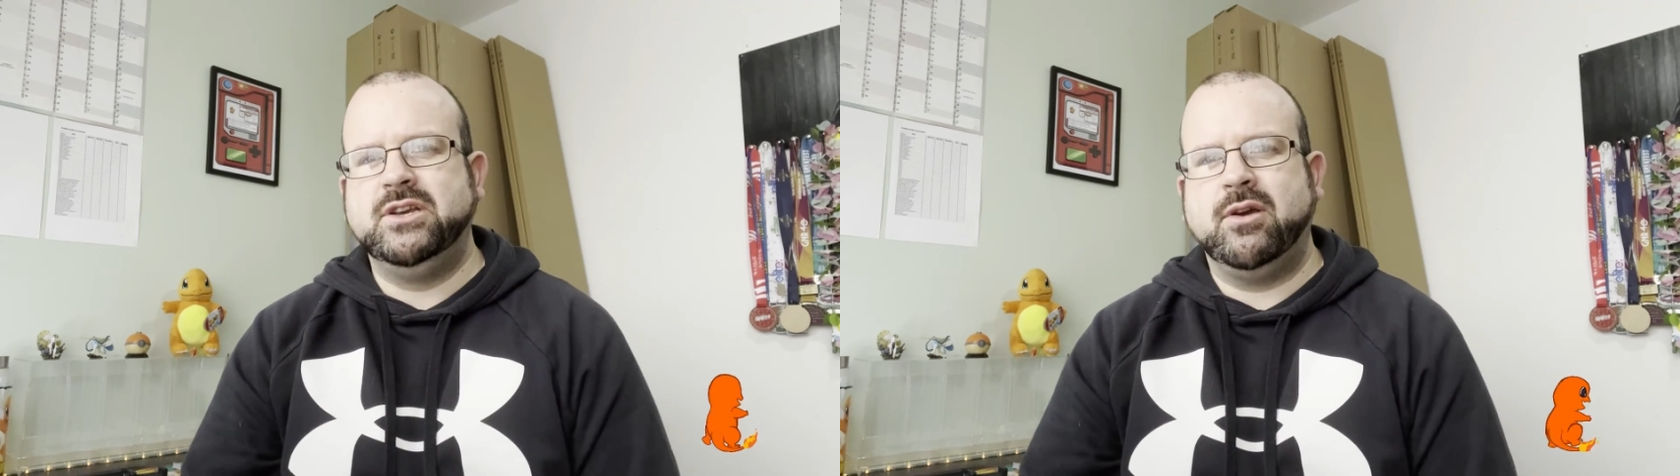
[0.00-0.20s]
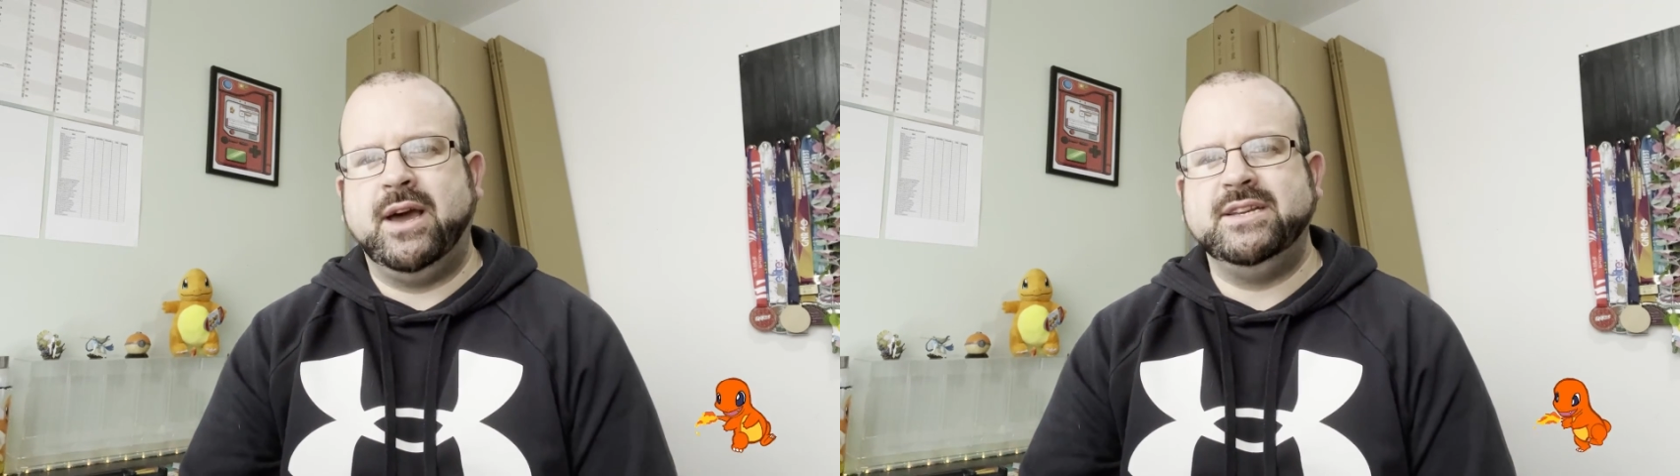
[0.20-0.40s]

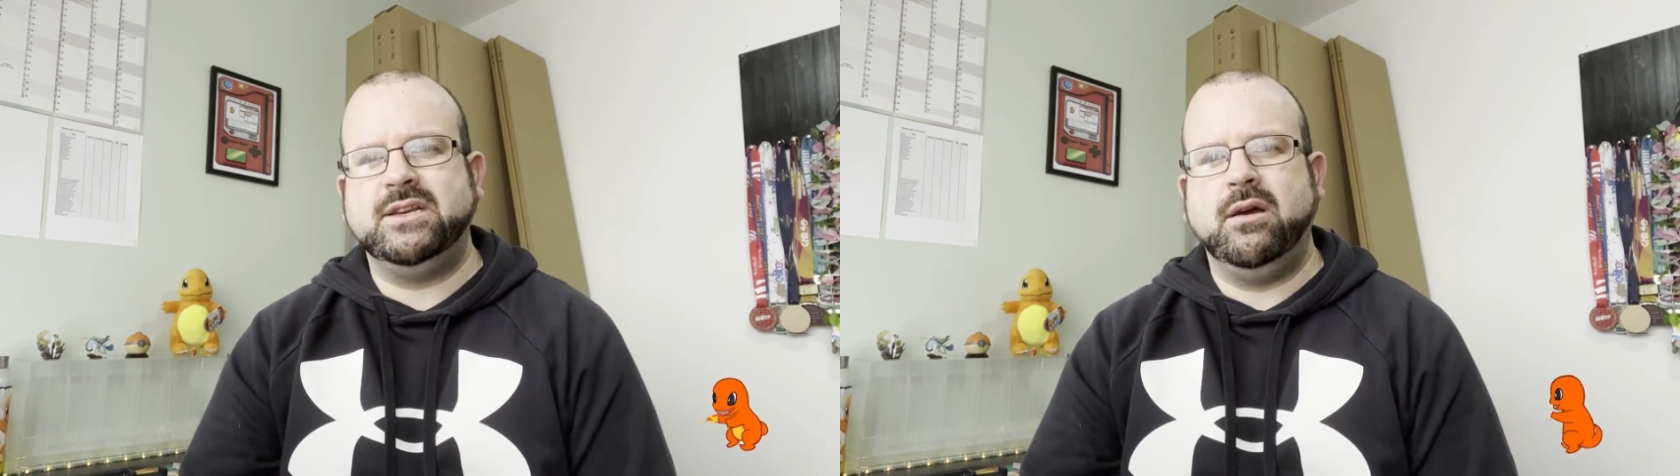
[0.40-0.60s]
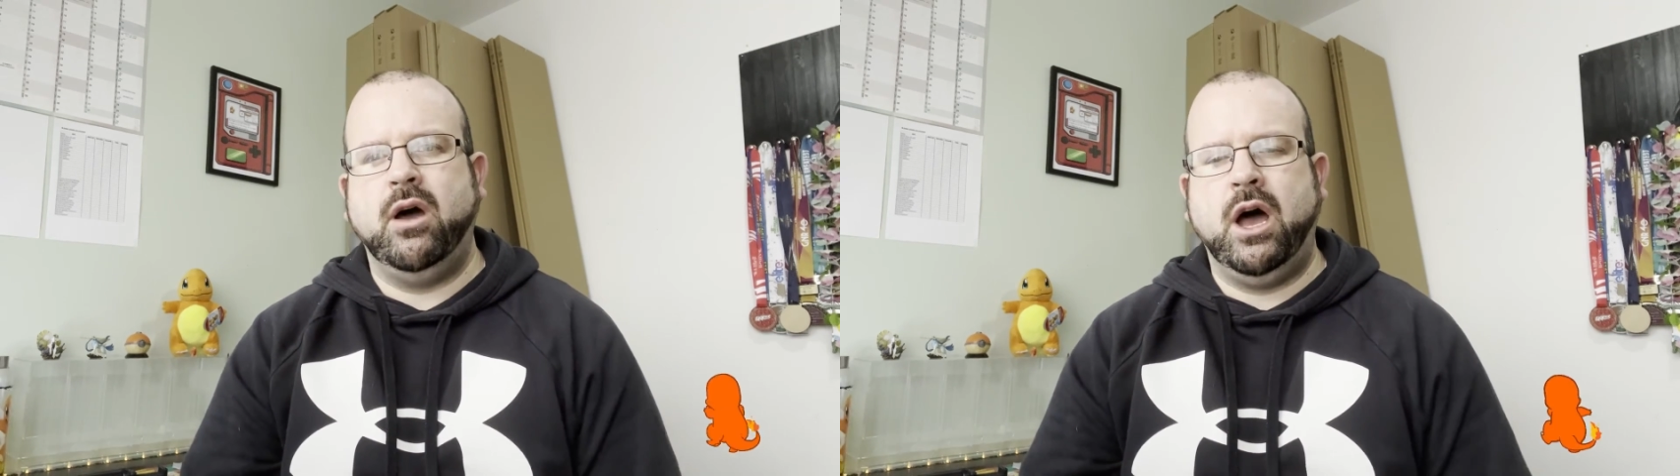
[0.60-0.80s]
So
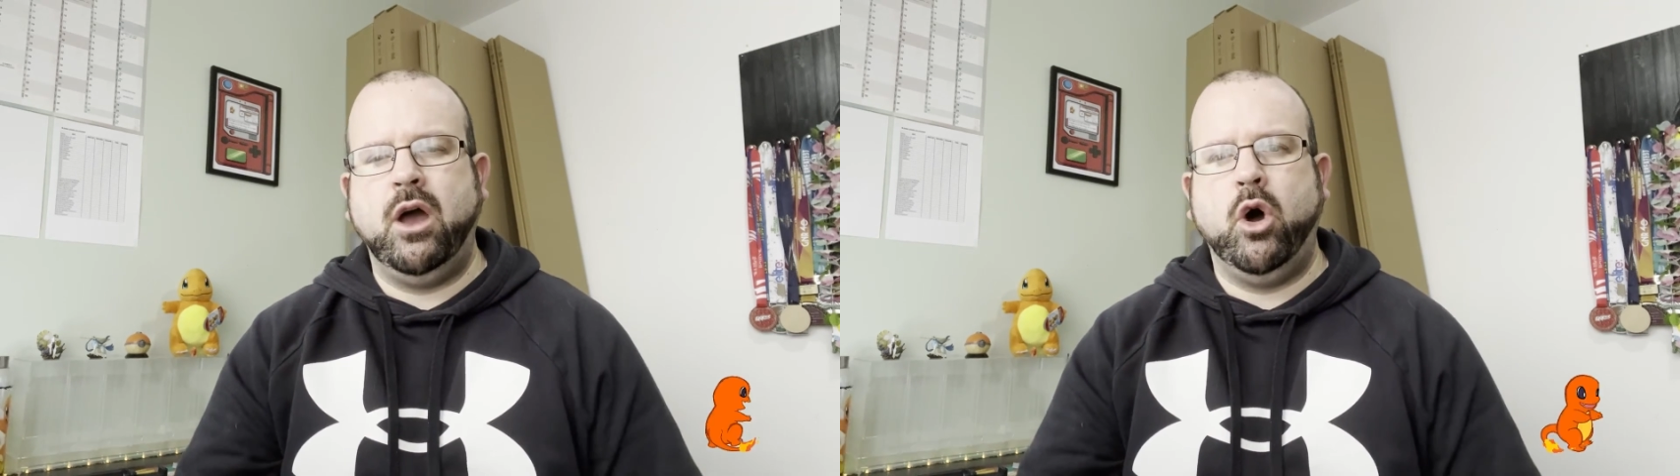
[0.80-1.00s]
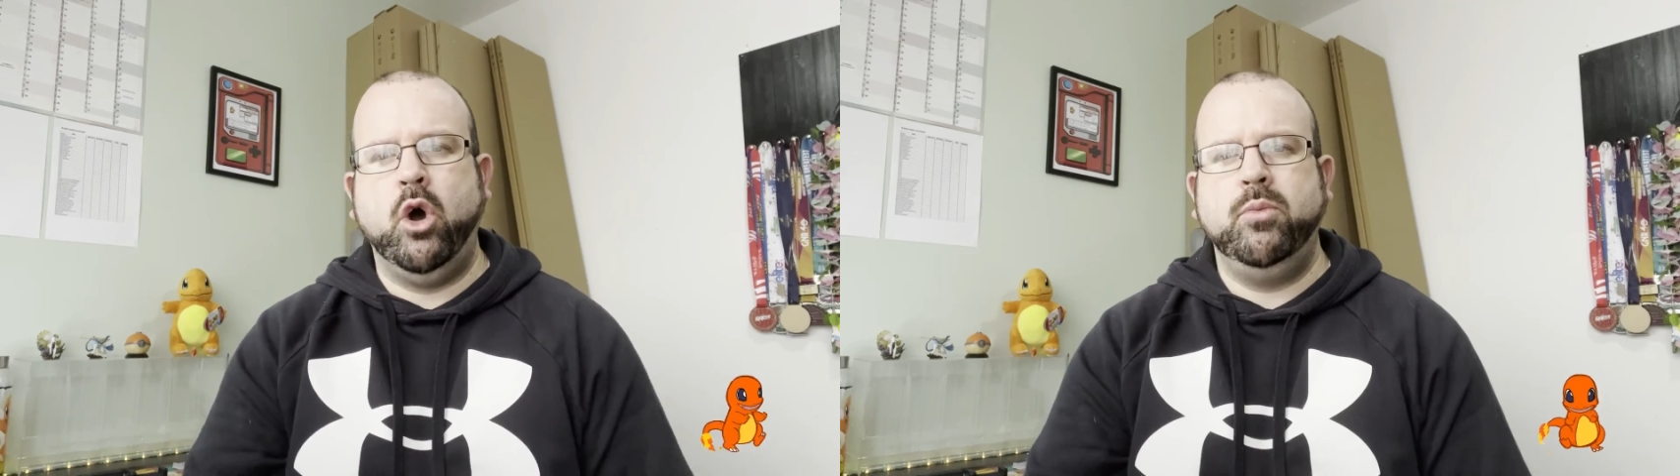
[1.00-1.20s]
guys, I
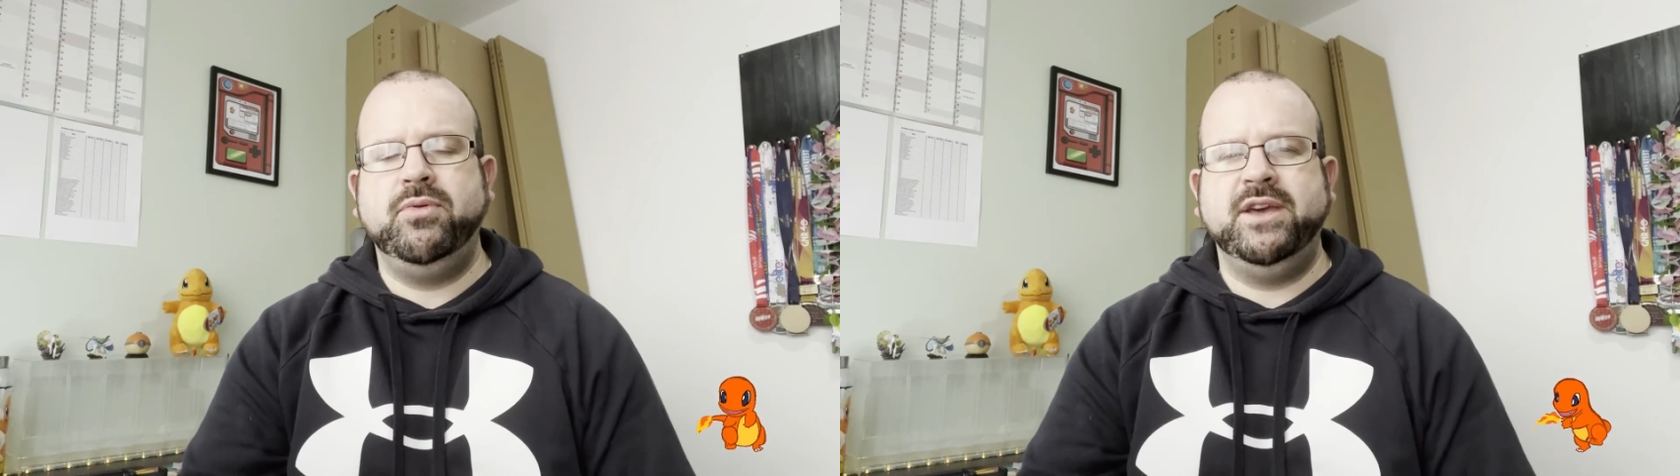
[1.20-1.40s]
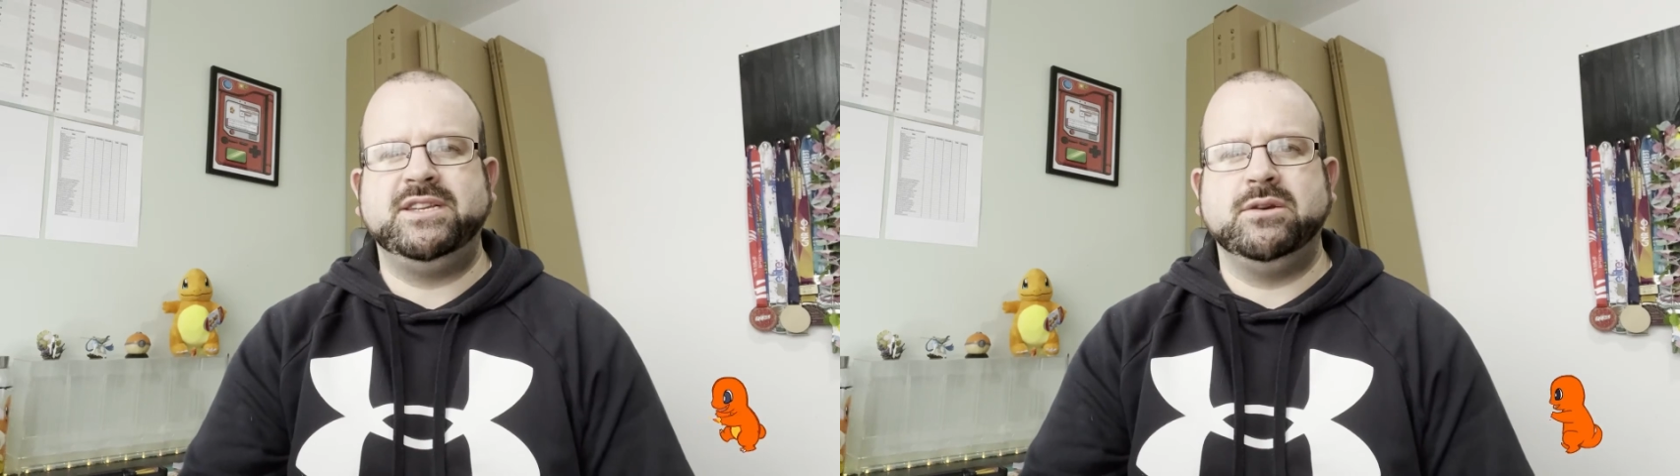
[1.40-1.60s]

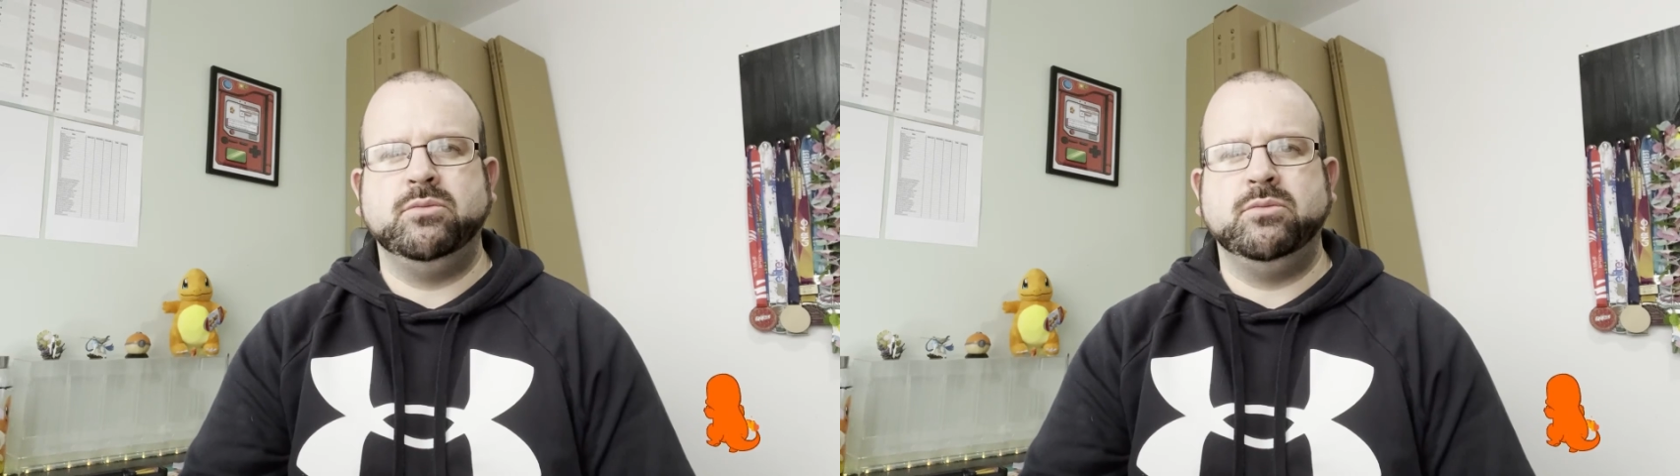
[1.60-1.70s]
hope this